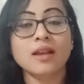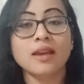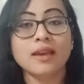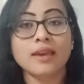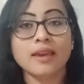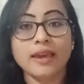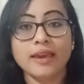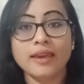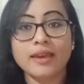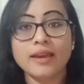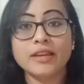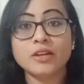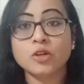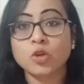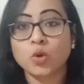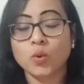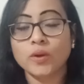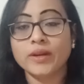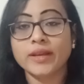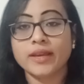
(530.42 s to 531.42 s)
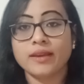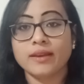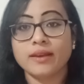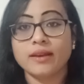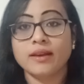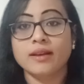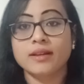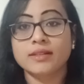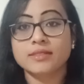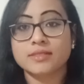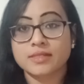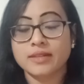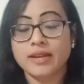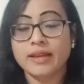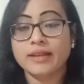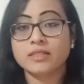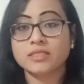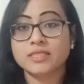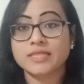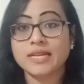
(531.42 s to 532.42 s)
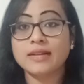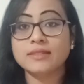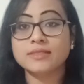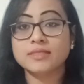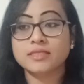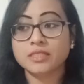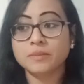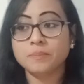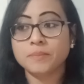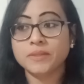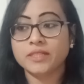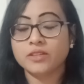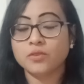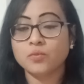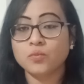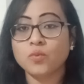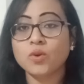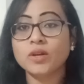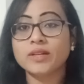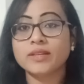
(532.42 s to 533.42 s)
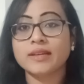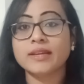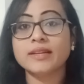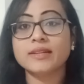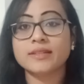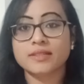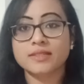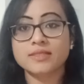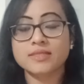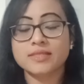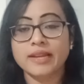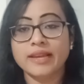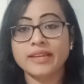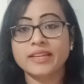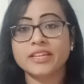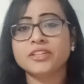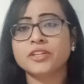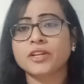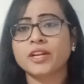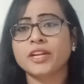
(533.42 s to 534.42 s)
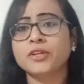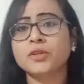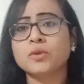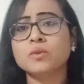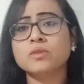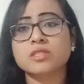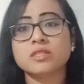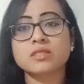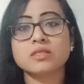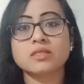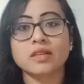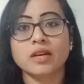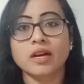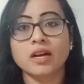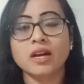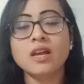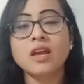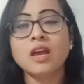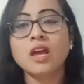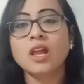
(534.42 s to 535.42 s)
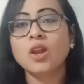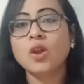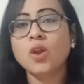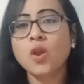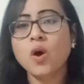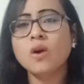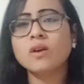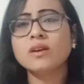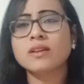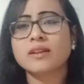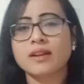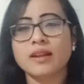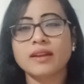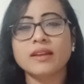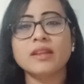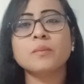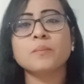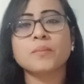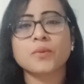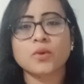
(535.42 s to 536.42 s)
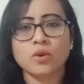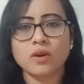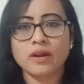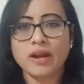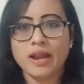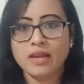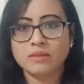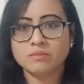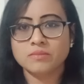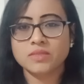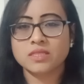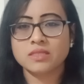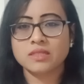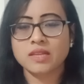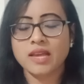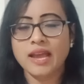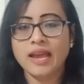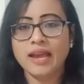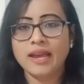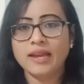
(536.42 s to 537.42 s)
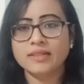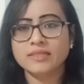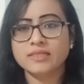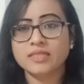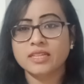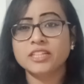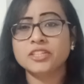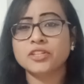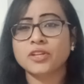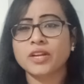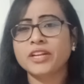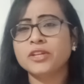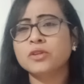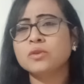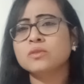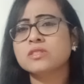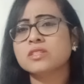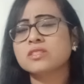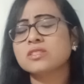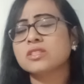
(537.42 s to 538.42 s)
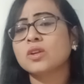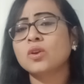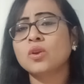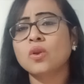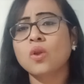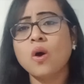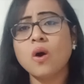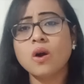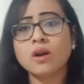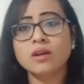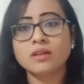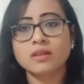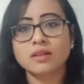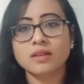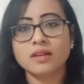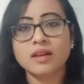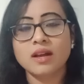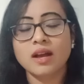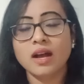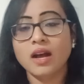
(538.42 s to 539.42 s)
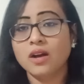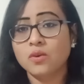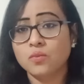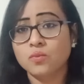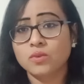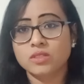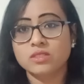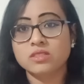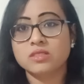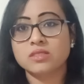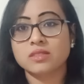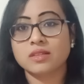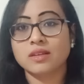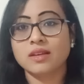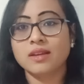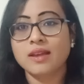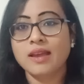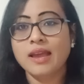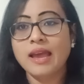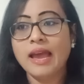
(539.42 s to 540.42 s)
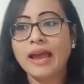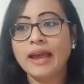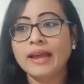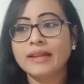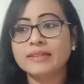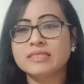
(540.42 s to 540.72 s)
AI coding, it's like a Chat GPT. What it is like, it reduces the long running programs, and it reduces the long hours and